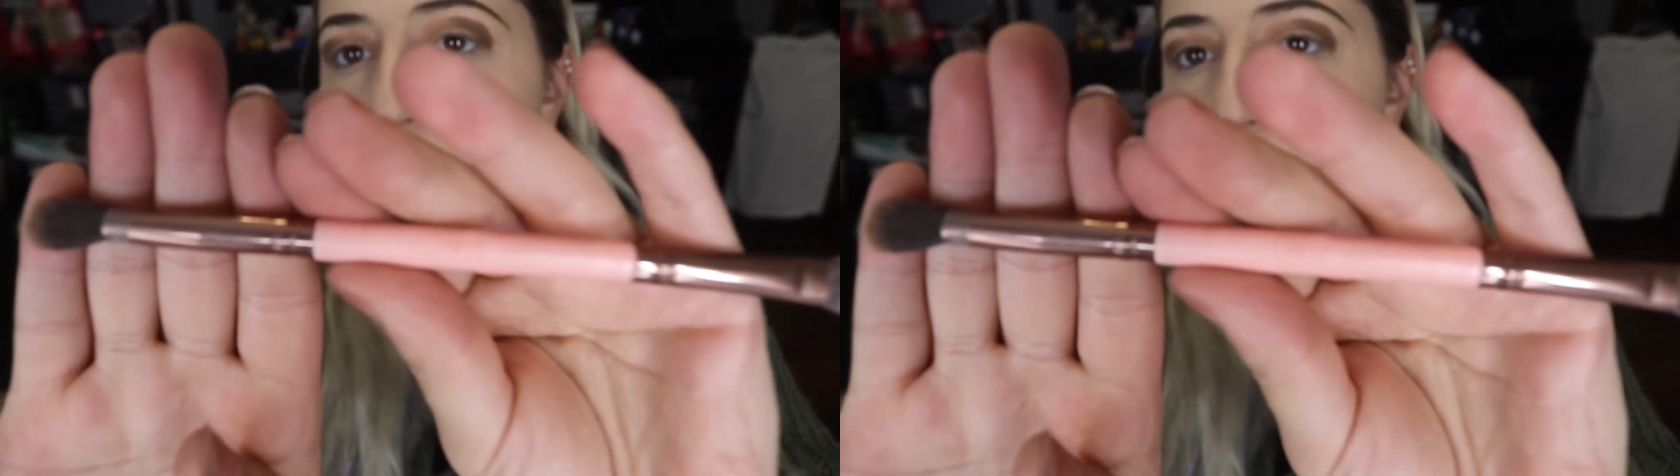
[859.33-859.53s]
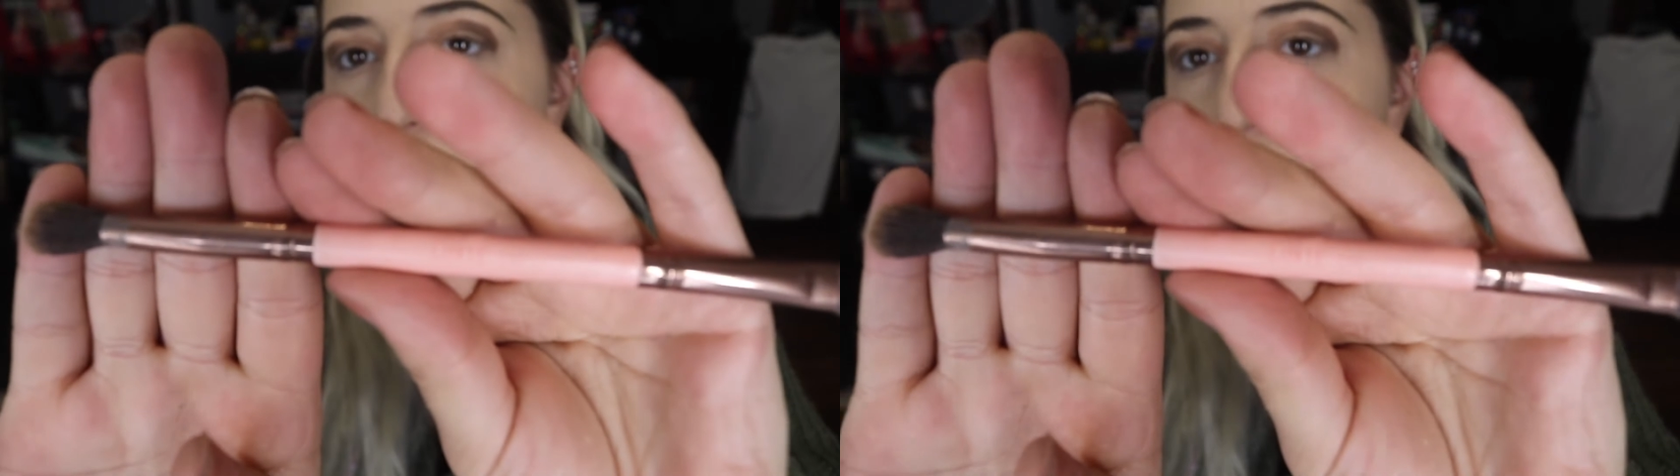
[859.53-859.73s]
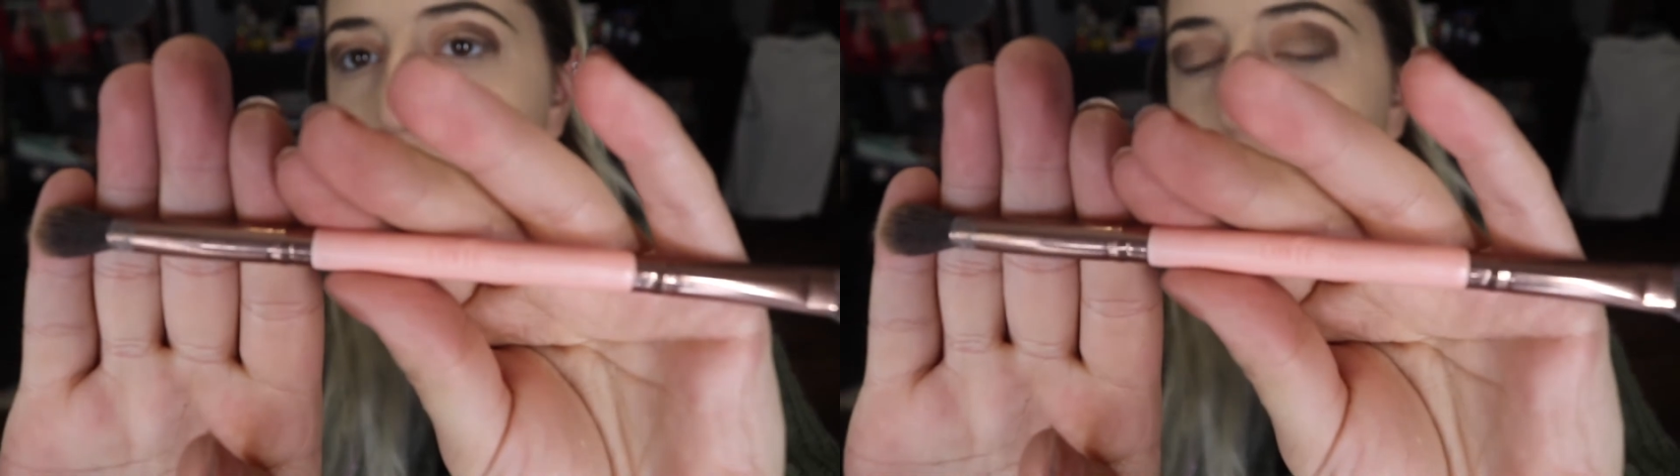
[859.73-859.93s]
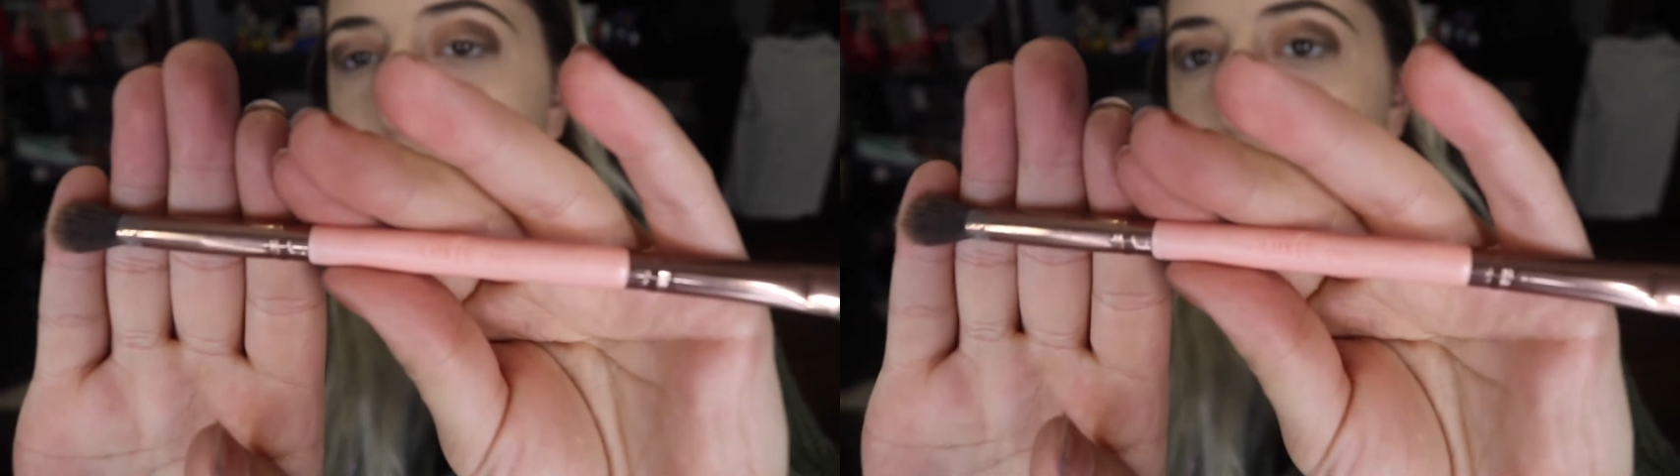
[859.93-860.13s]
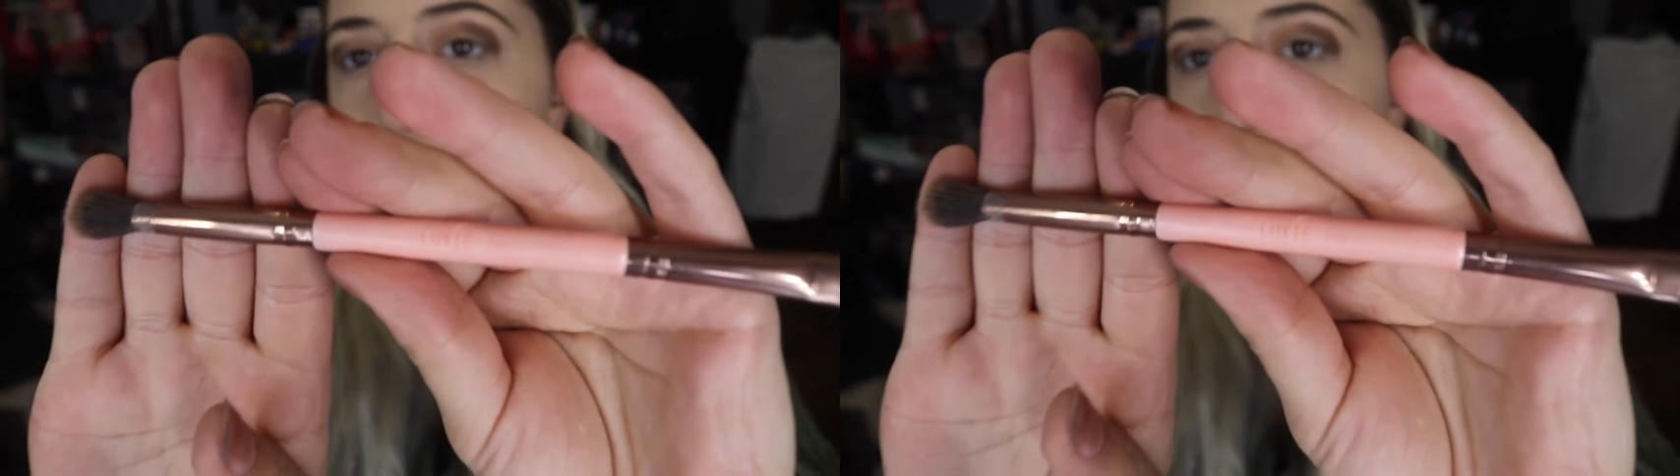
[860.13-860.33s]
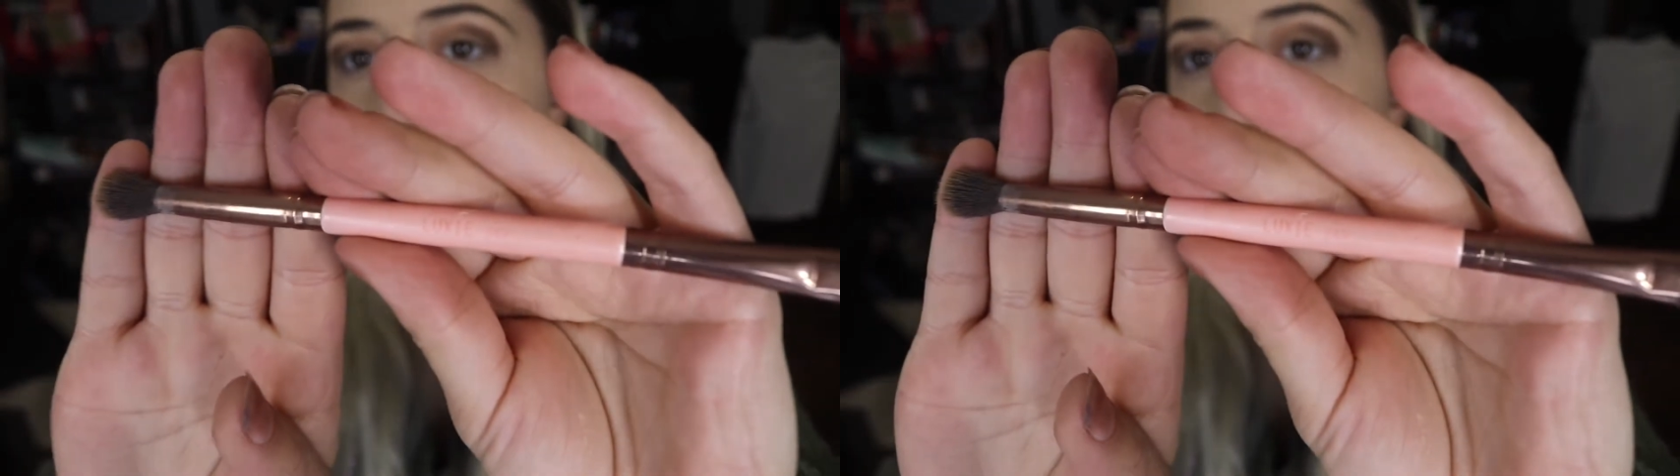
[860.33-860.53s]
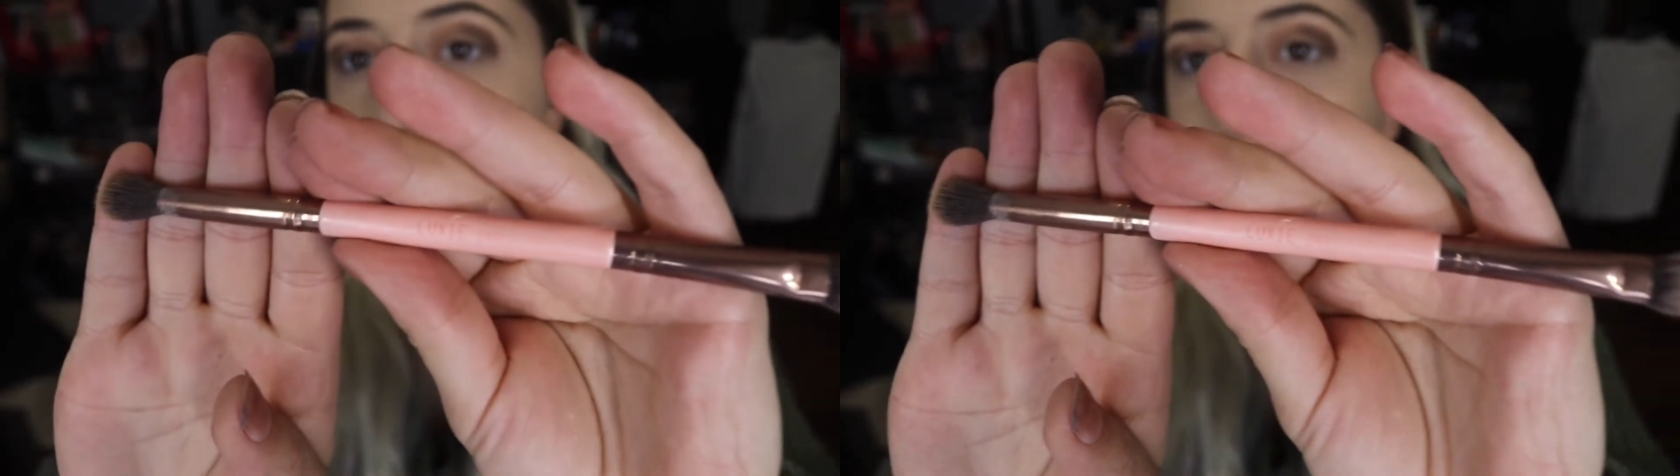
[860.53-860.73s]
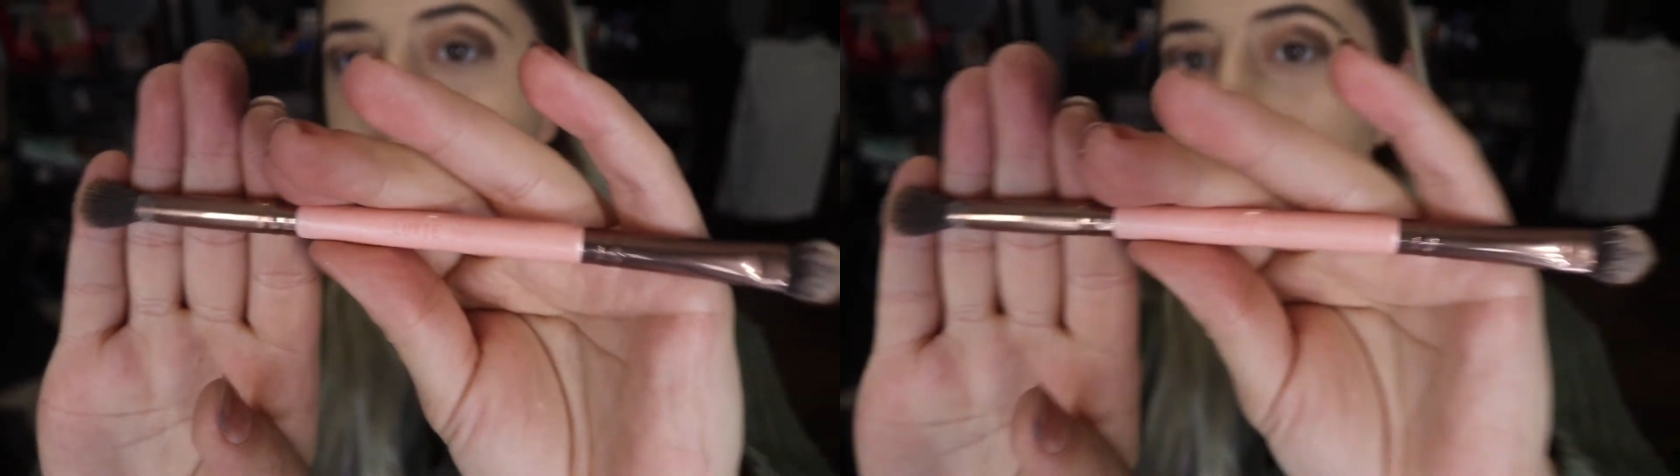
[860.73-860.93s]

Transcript: for a long